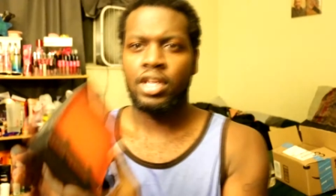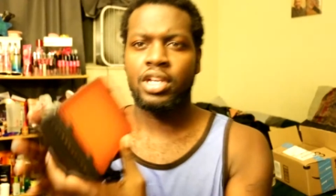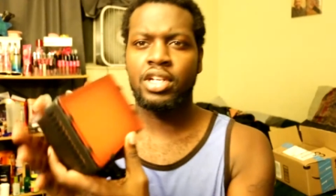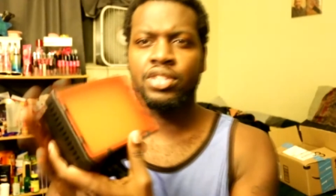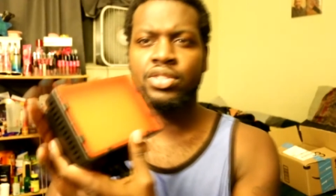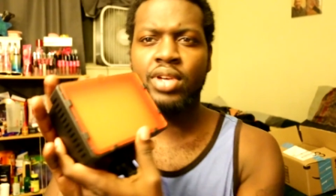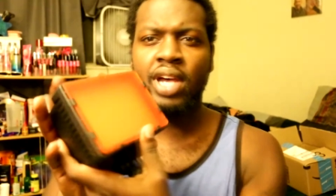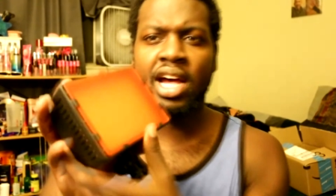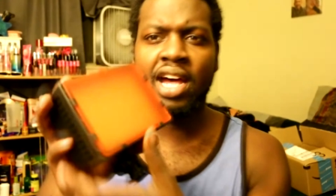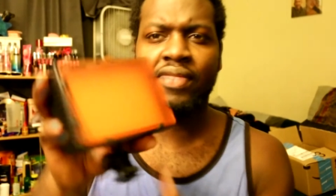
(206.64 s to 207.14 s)
Yeah,
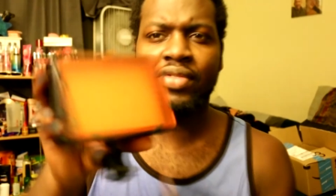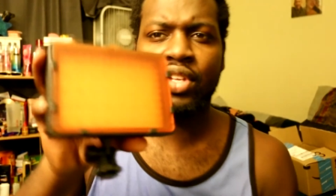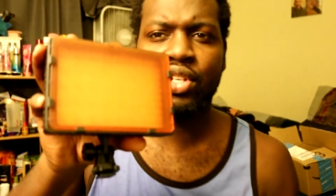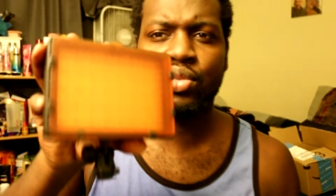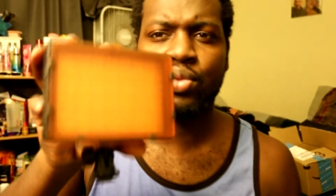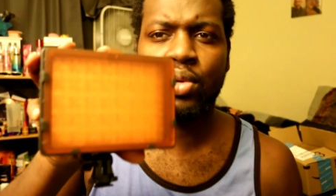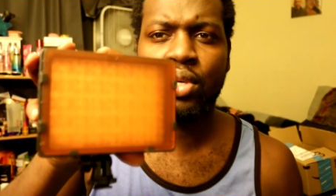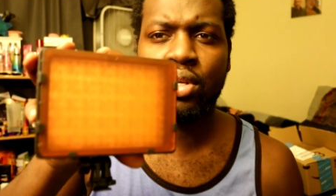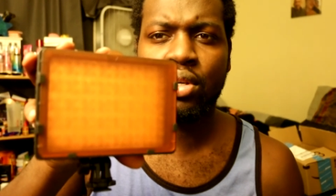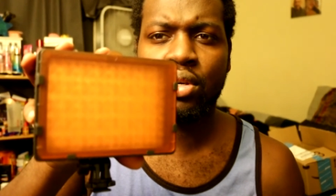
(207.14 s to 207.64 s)
so I have
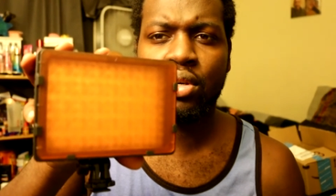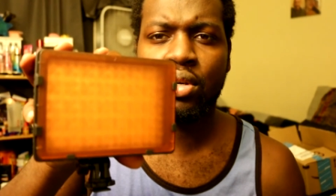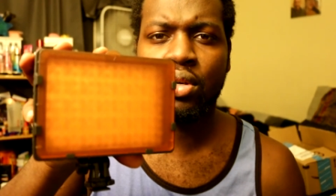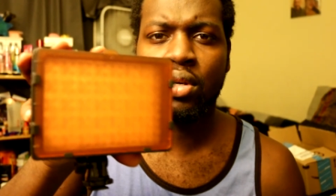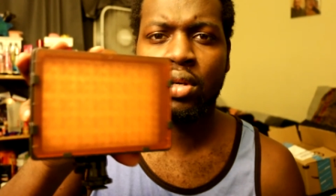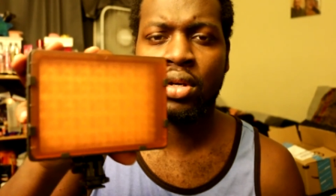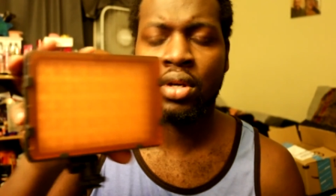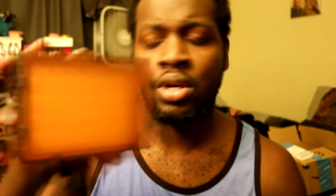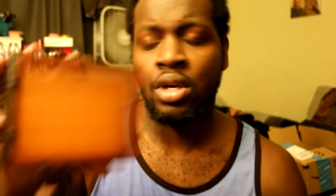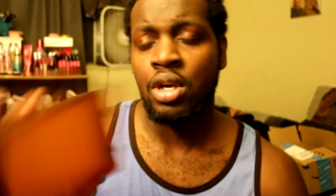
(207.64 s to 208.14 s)
this one on.
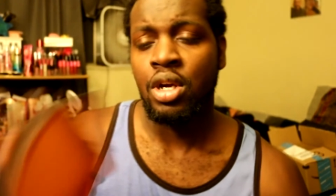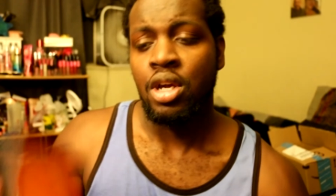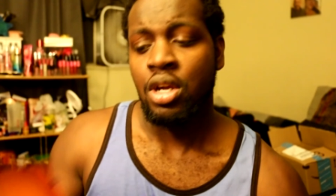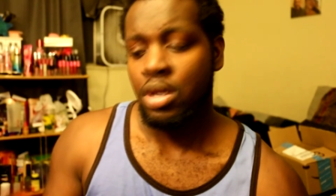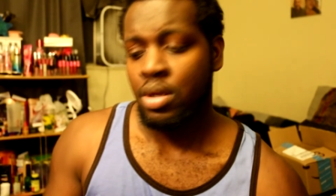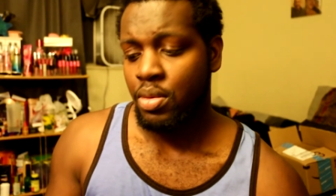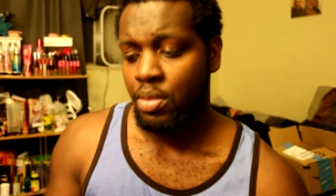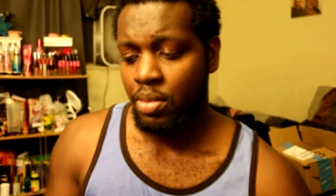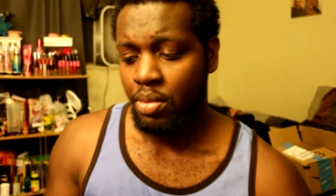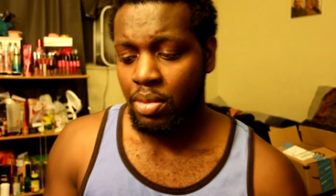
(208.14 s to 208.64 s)

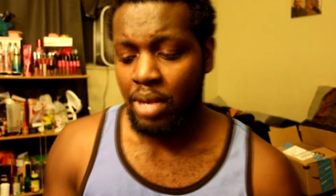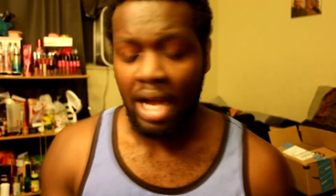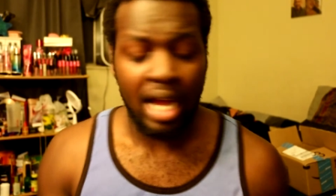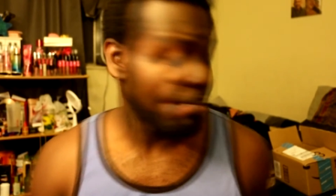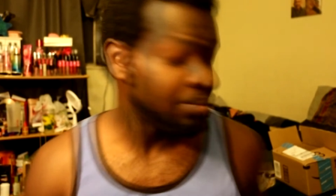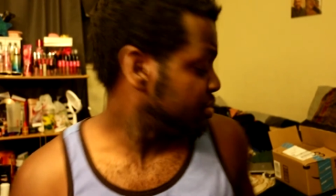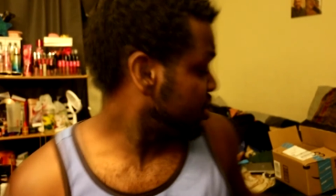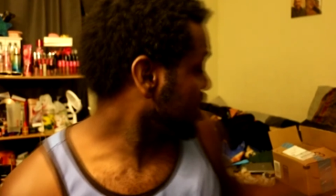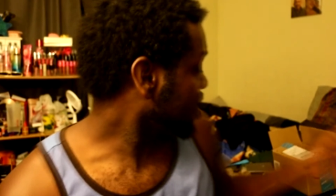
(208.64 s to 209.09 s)
But I'm